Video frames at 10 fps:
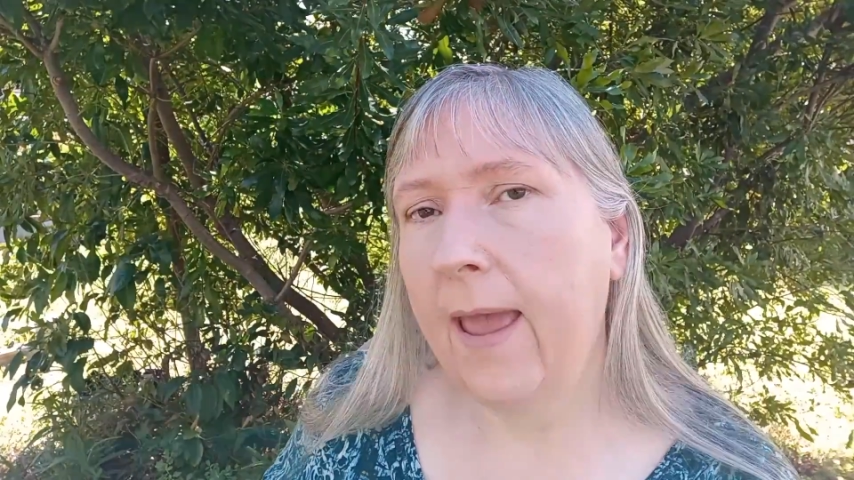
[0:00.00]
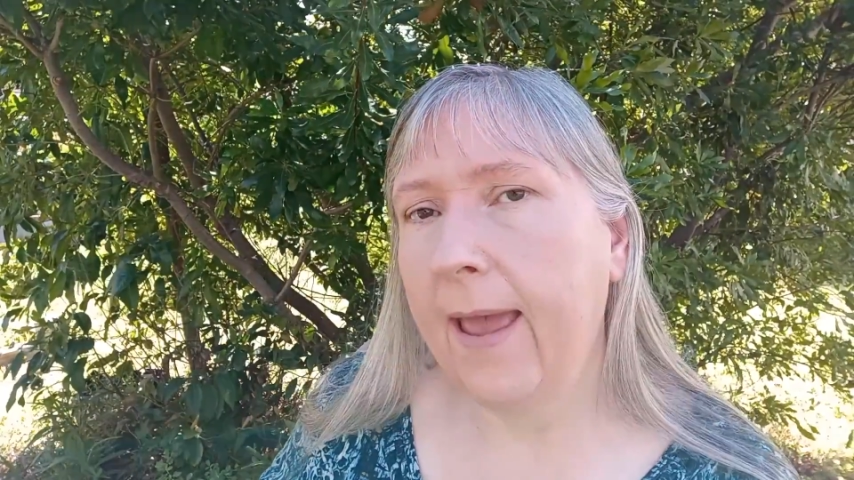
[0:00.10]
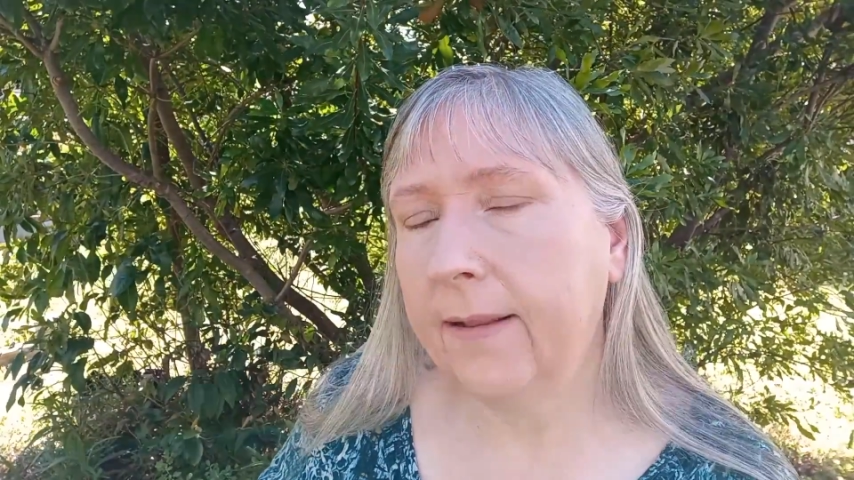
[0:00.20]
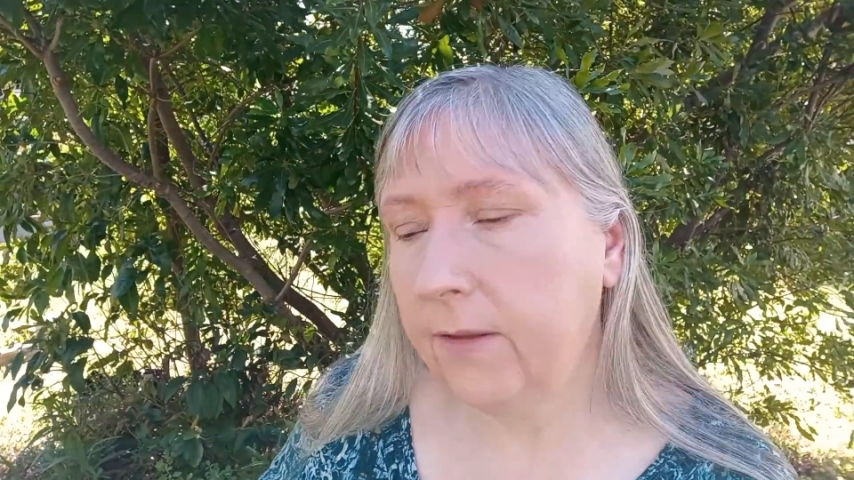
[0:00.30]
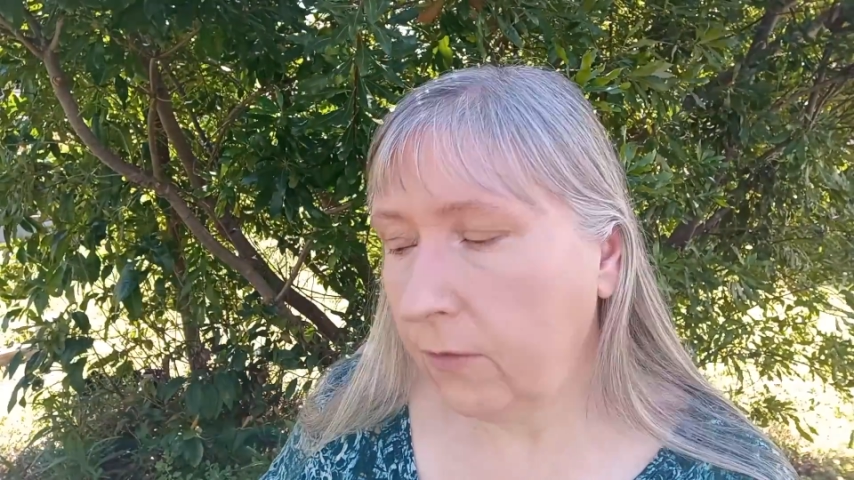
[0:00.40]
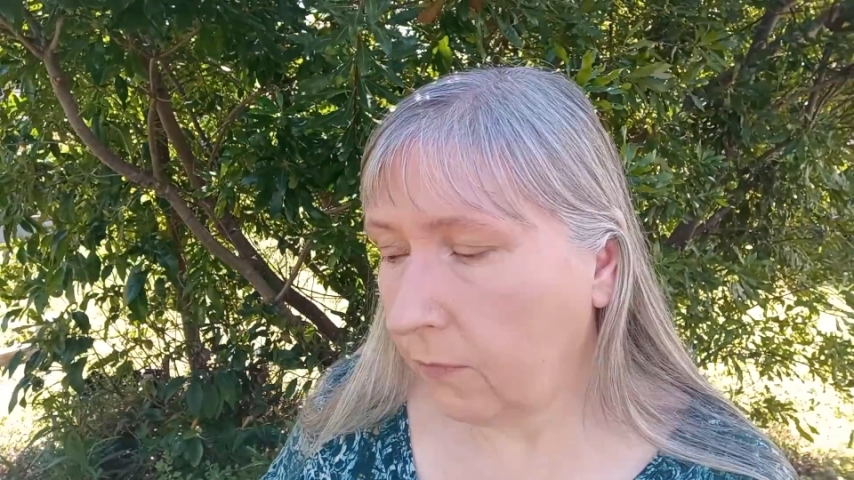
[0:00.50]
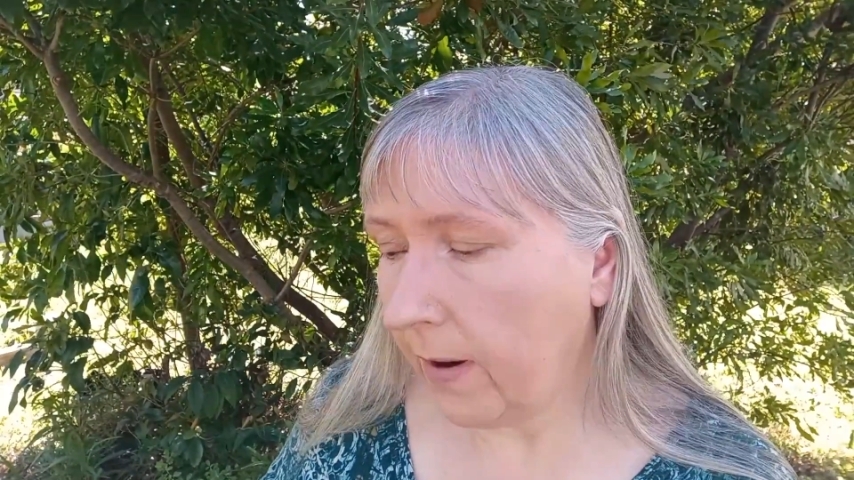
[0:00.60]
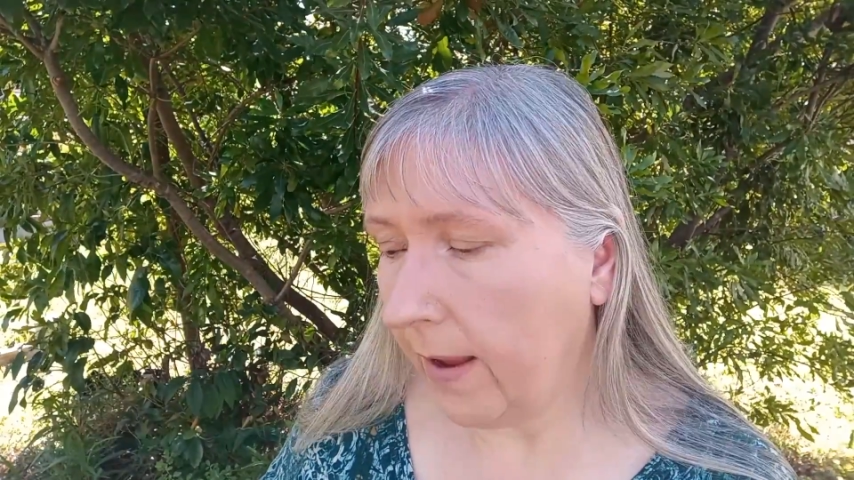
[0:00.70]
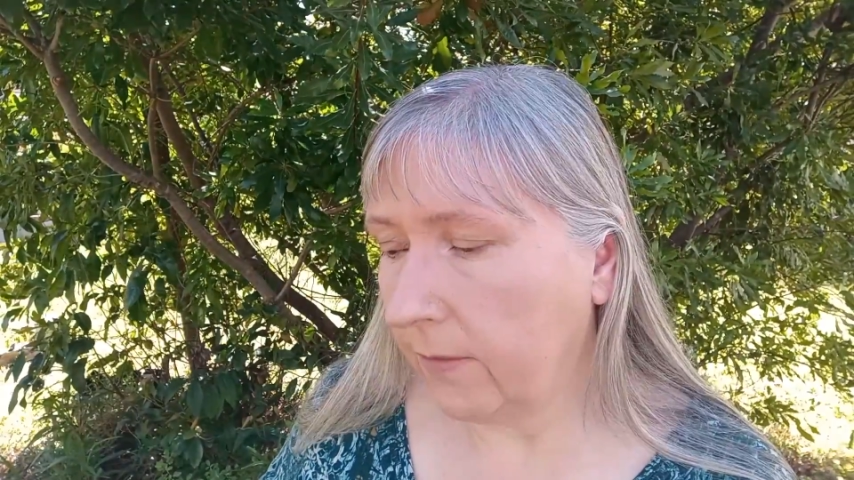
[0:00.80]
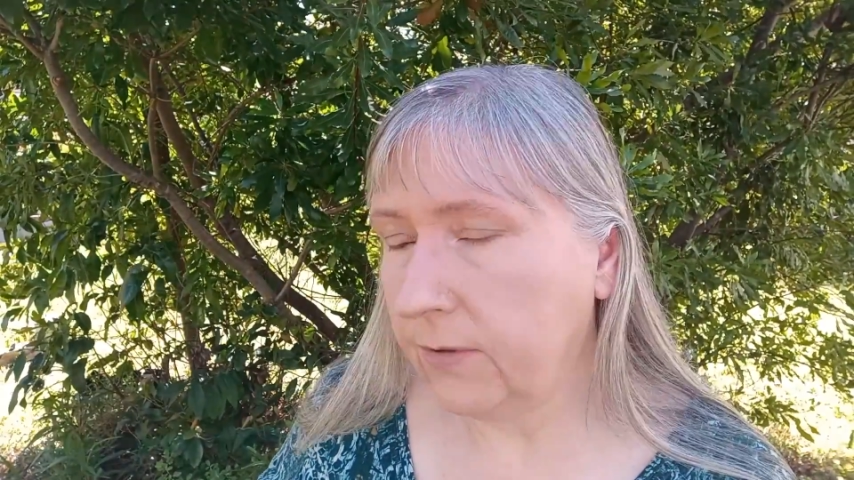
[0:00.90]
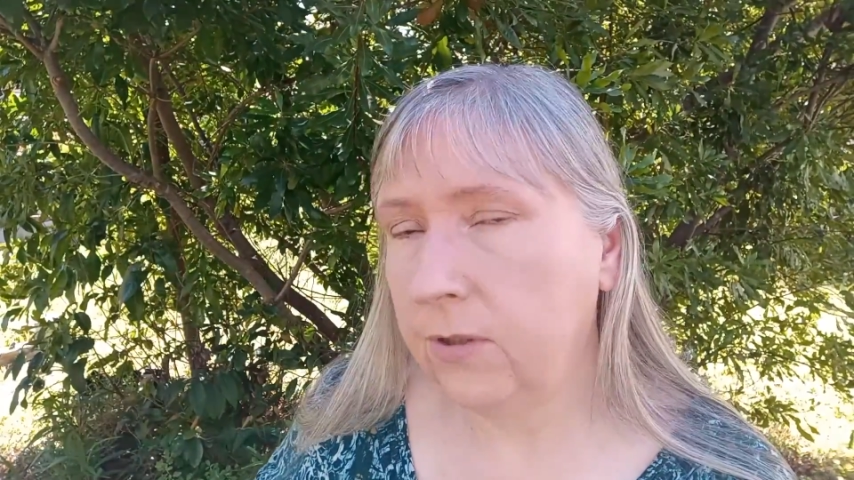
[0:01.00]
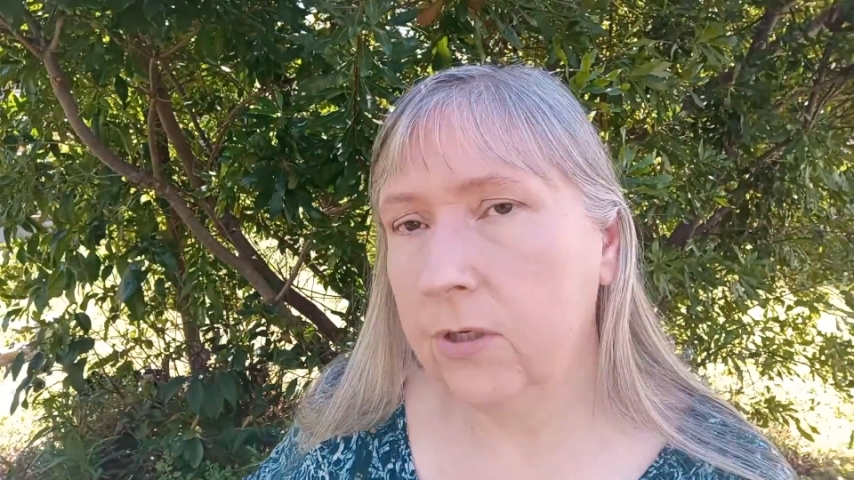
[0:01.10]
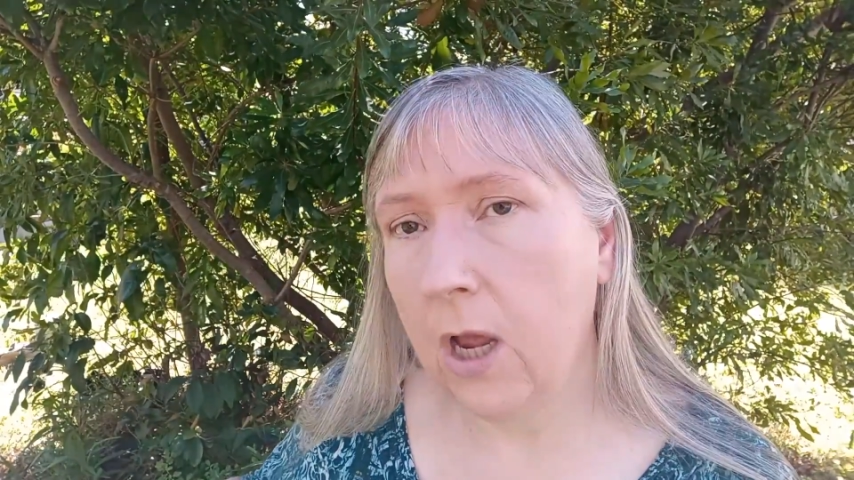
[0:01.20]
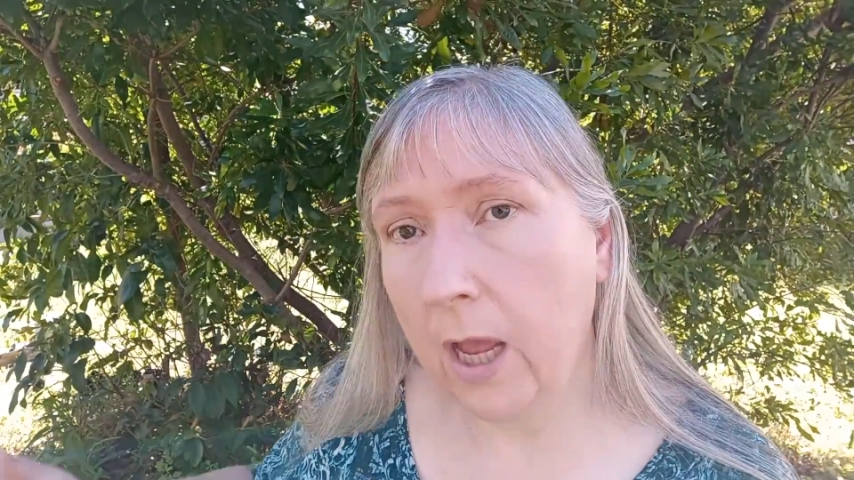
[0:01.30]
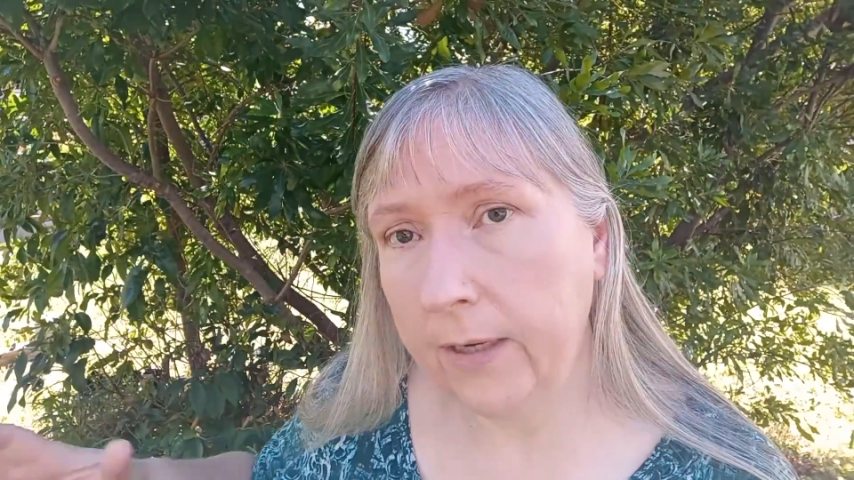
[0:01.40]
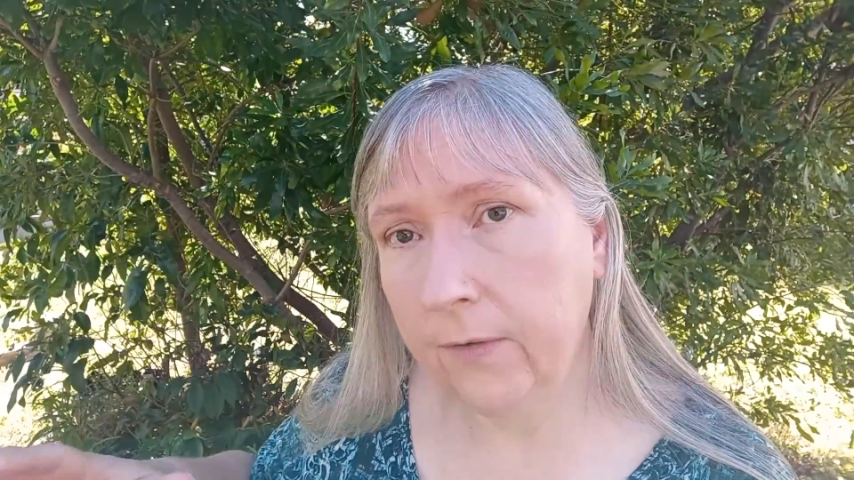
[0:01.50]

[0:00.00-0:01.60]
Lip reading: at the ground, not